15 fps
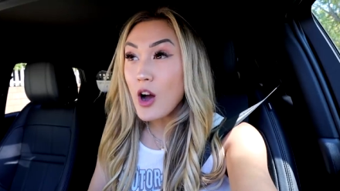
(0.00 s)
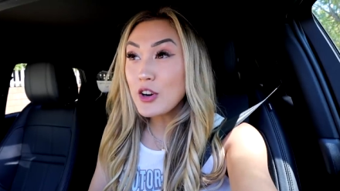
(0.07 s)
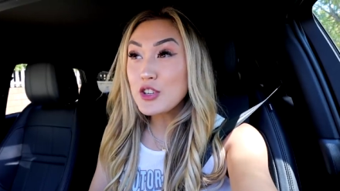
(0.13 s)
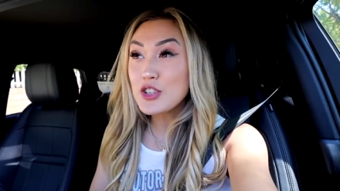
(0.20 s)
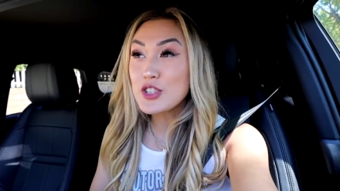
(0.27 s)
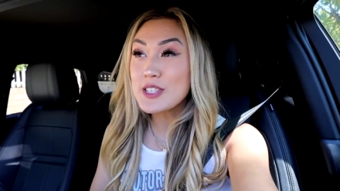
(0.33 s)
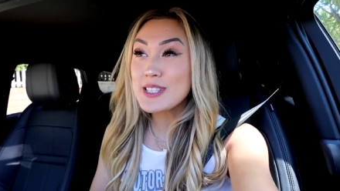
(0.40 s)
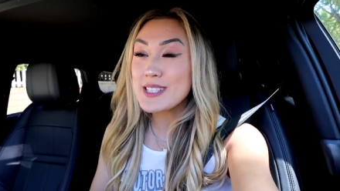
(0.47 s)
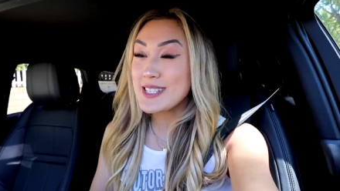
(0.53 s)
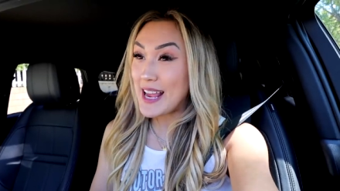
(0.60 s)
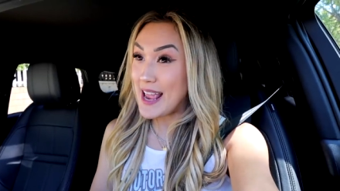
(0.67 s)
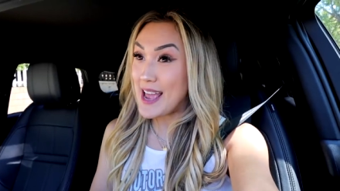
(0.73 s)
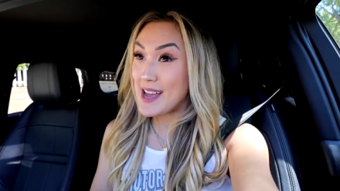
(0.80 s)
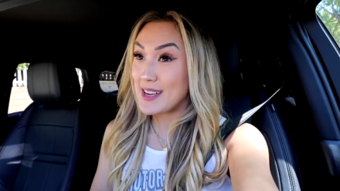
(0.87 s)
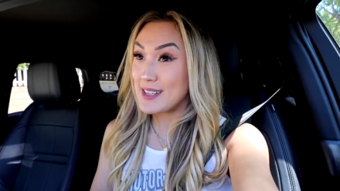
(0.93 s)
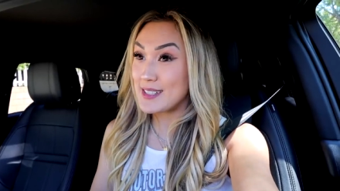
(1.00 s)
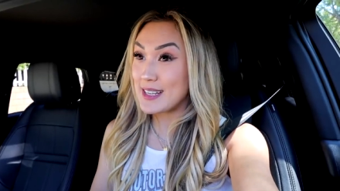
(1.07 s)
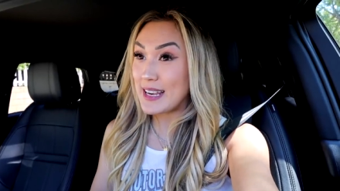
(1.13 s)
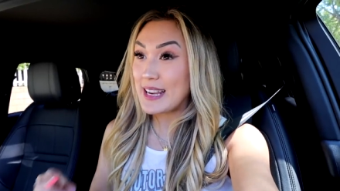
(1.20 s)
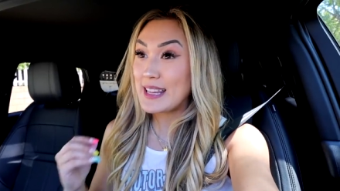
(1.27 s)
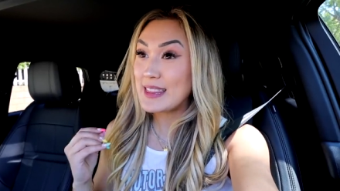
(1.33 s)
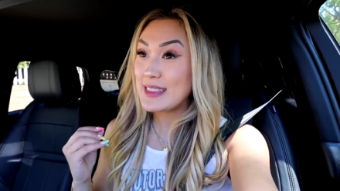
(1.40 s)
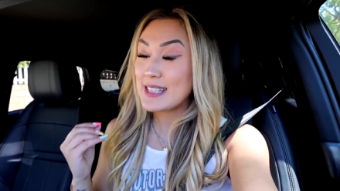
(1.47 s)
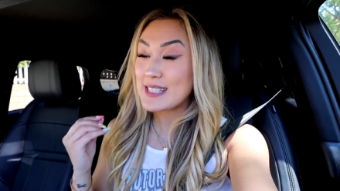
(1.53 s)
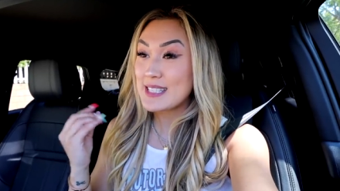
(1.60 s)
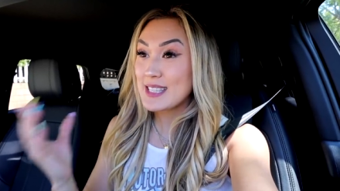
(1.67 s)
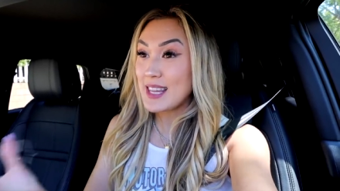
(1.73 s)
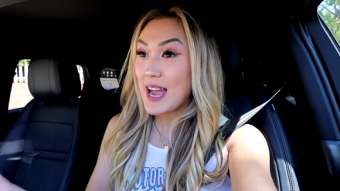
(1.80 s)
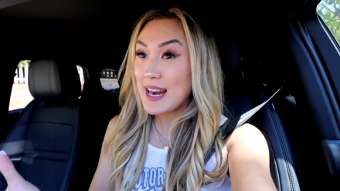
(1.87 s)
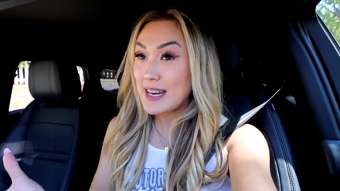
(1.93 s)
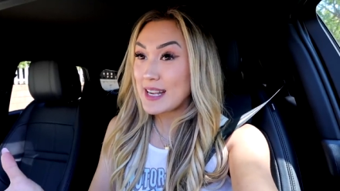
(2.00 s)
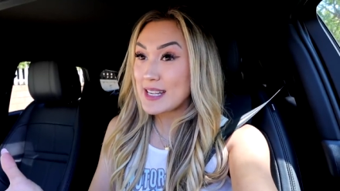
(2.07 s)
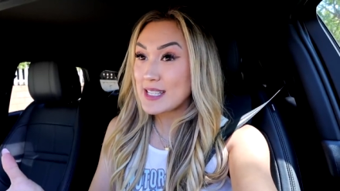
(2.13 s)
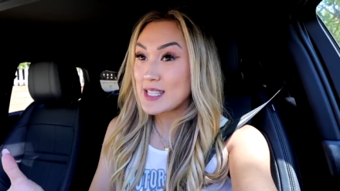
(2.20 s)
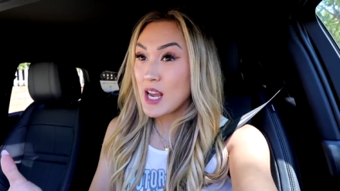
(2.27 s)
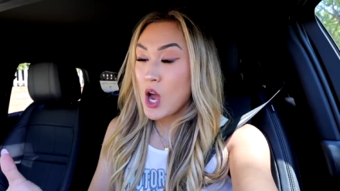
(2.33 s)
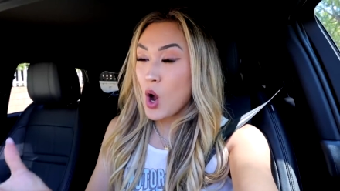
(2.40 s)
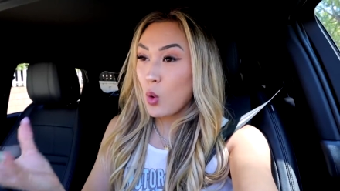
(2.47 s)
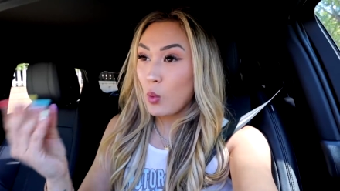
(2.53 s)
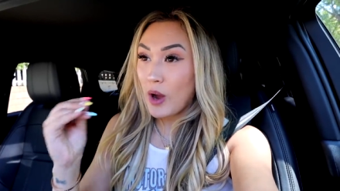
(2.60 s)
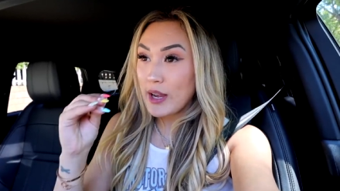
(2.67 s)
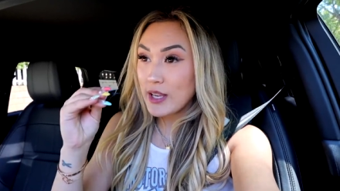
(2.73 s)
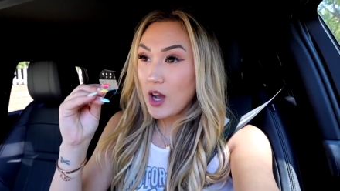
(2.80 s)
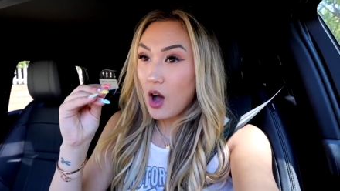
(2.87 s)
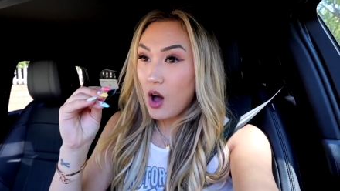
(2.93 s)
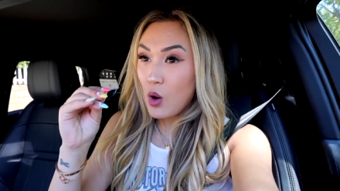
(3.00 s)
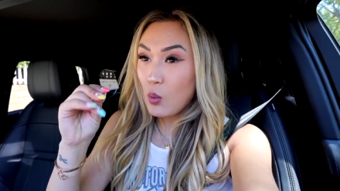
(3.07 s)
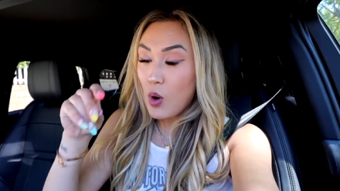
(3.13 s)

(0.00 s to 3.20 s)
understand in the slightest why y'all